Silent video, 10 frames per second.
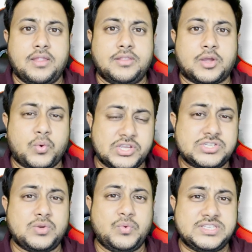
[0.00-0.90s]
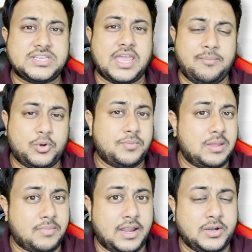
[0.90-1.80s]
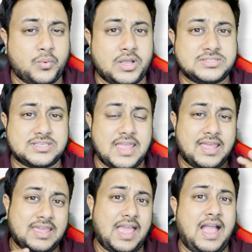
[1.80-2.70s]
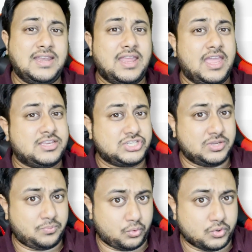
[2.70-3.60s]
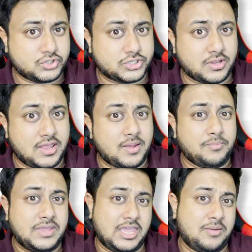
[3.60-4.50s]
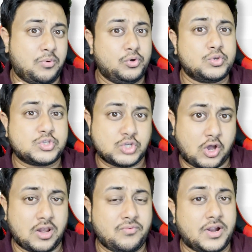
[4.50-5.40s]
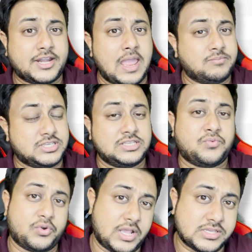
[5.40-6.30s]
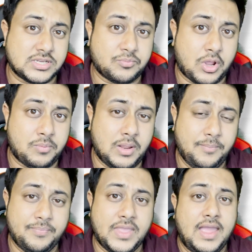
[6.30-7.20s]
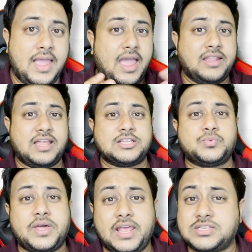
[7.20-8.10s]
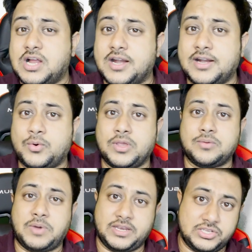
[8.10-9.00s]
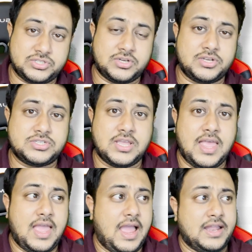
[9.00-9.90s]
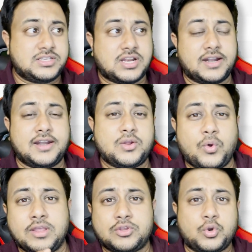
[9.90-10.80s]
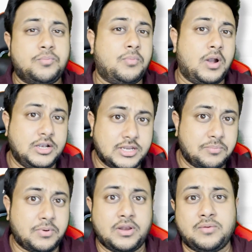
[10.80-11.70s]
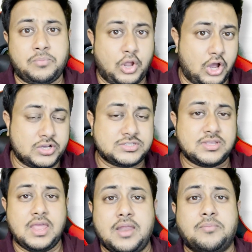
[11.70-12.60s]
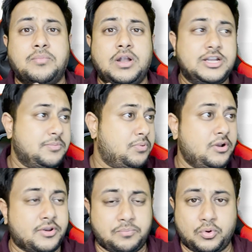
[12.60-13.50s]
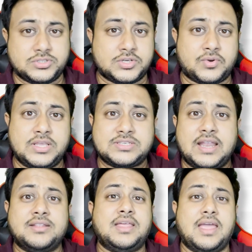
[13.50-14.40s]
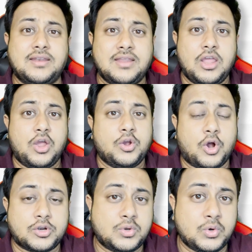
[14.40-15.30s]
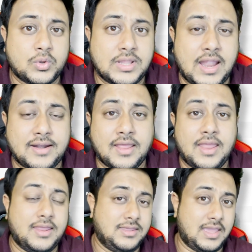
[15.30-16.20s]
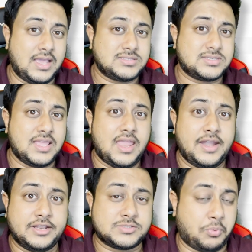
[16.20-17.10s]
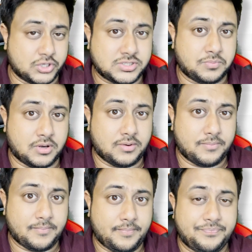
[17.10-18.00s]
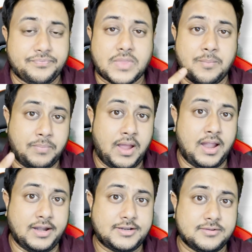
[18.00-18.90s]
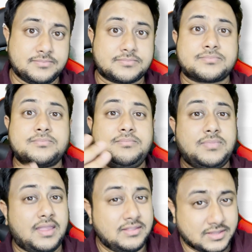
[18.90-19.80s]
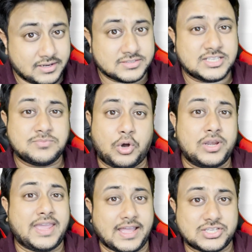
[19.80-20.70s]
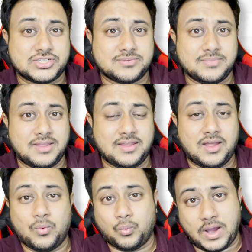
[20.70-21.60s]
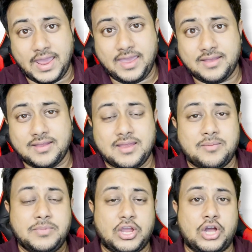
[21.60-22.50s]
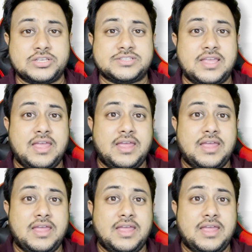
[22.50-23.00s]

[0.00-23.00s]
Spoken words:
the question which came to my mind was, can XGBoost be able to solve a time series forecasting problem? And that's where I started doing my research and started going through multiple blogs, multiple repositories, and then got to know that yes, it is possible. But there is a small catch. Why? Because